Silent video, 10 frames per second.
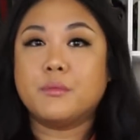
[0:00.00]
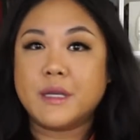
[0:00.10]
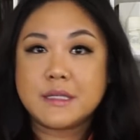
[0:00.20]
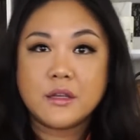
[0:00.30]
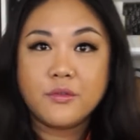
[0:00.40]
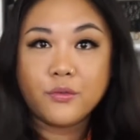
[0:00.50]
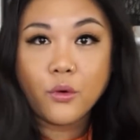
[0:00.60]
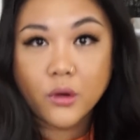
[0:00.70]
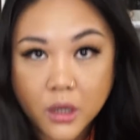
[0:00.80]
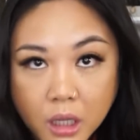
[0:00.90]
my
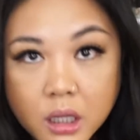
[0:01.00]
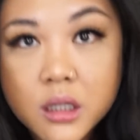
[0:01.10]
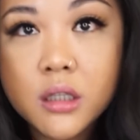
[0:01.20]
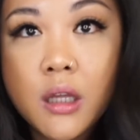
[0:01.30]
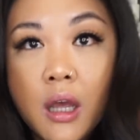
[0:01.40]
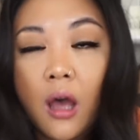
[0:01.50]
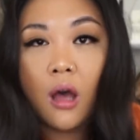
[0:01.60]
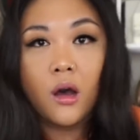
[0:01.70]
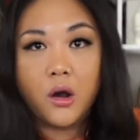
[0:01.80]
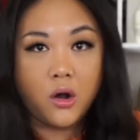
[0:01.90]
Sephora
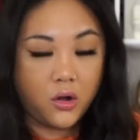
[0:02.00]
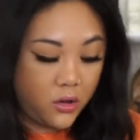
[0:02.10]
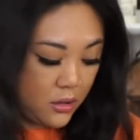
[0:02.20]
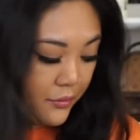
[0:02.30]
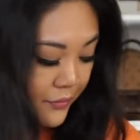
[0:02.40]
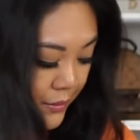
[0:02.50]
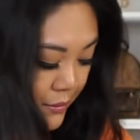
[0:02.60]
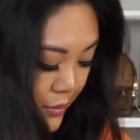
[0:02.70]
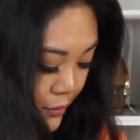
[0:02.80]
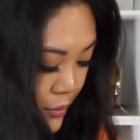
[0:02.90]
haul
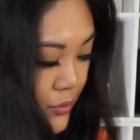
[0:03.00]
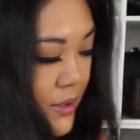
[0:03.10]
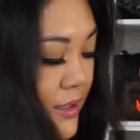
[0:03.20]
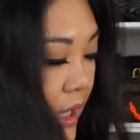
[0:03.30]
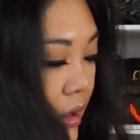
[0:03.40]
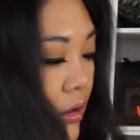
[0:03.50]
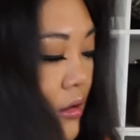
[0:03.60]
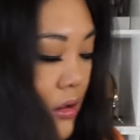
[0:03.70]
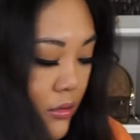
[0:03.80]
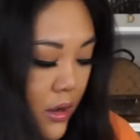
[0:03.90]
from the Rouge
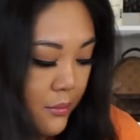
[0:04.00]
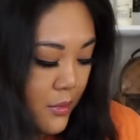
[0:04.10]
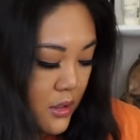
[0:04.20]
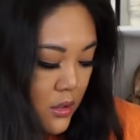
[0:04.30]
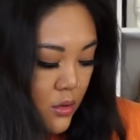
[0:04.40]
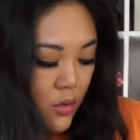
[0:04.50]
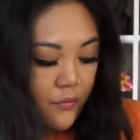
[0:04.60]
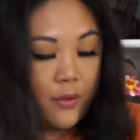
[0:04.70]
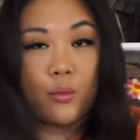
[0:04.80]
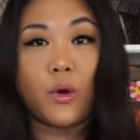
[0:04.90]
sale, I'm gonna go
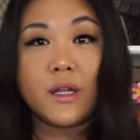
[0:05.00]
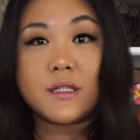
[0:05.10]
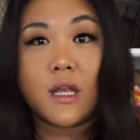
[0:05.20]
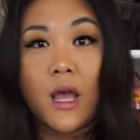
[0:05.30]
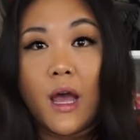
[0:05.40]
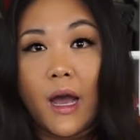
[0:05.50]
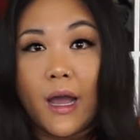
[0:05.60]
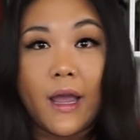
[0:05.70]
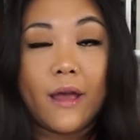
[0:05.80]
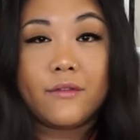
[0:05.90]
over what
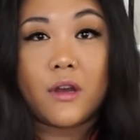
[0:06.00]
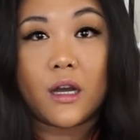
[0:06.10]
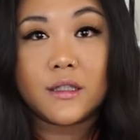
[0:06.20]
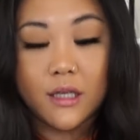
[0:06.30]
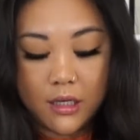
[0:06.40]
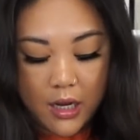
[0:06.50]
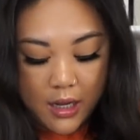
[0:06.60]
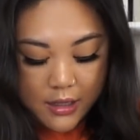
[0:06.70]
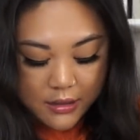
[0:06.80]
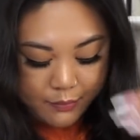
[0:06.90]
I have gotten
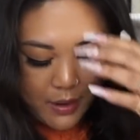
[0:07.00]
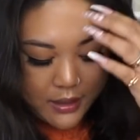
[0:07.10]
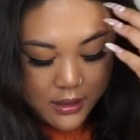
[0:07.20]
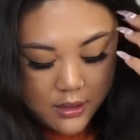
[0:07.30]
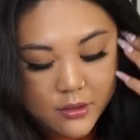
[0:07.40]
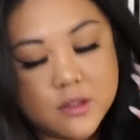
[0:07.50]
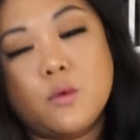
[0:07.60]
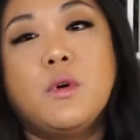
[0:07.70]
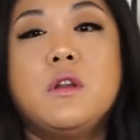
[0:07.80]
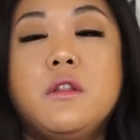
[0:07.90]
in this bag here.
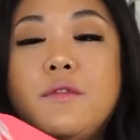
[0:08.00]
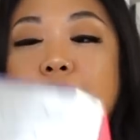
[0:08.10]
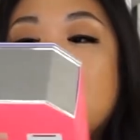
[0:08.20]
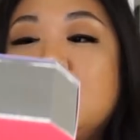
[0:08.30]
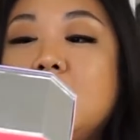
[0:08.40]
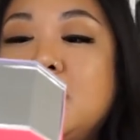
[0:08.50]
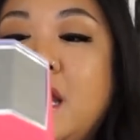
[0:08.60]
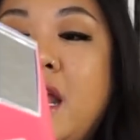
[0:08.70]
So one of the first things that